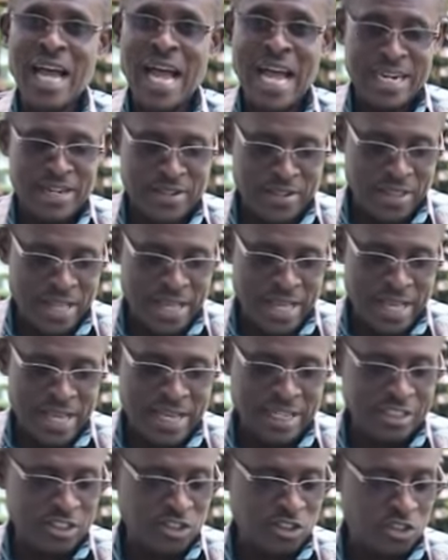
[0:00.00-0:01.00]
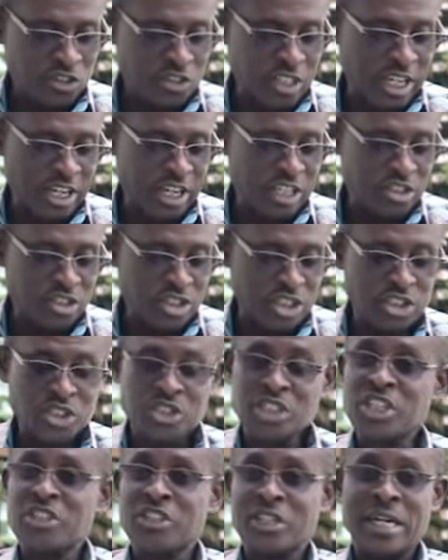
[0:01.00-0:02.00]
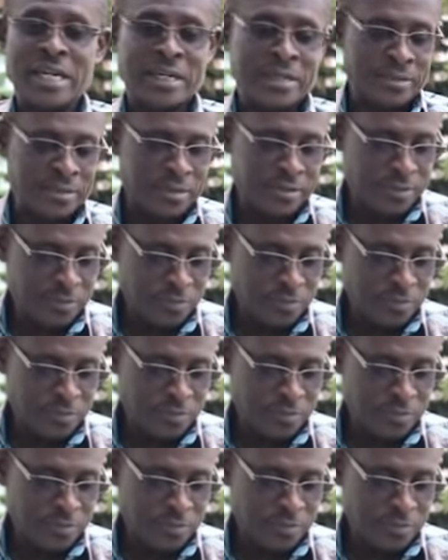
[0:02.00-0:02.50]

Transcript: Under Secretary General